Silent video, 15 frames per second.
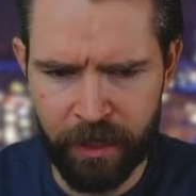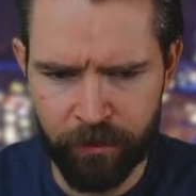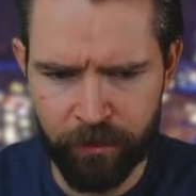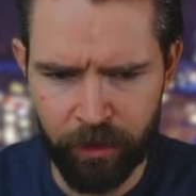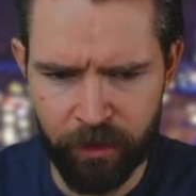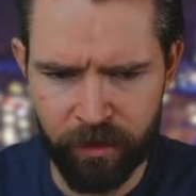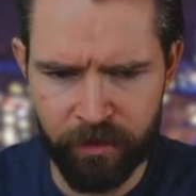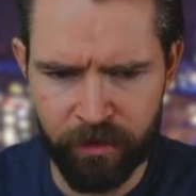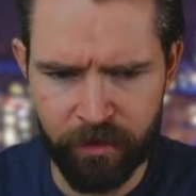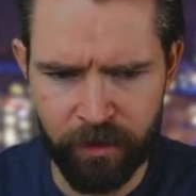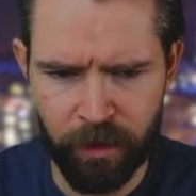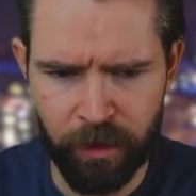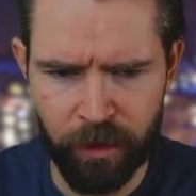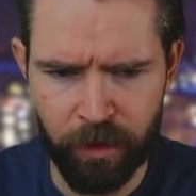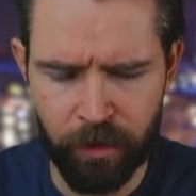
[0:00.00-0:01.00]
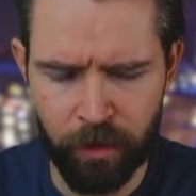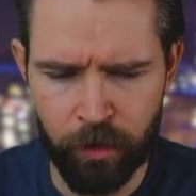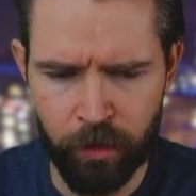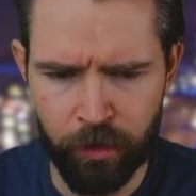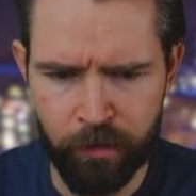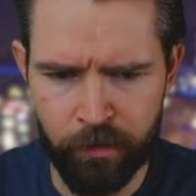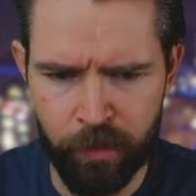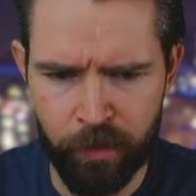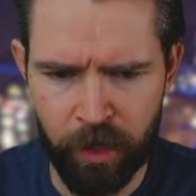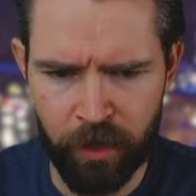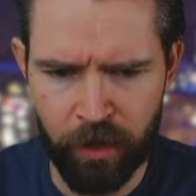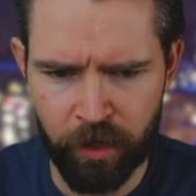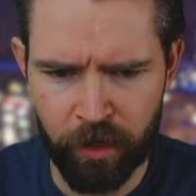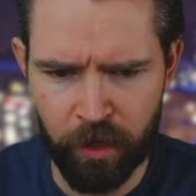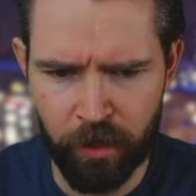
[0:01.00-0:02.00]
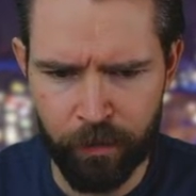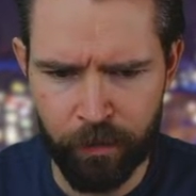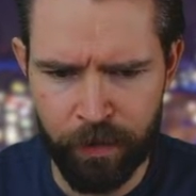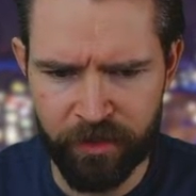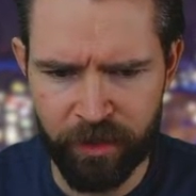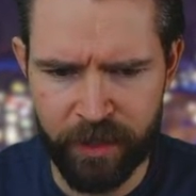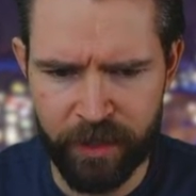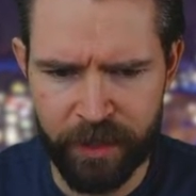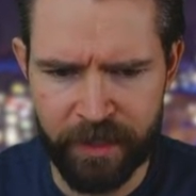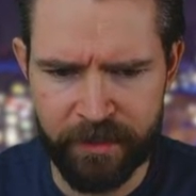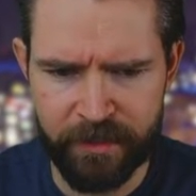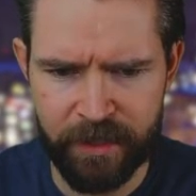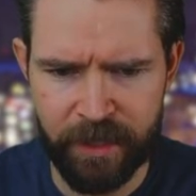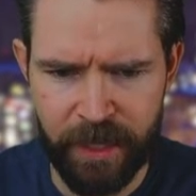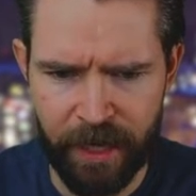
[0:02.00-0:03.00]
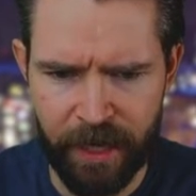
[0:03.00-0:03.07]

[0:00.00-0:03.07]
I've got this longer number. I'm going to long press on that,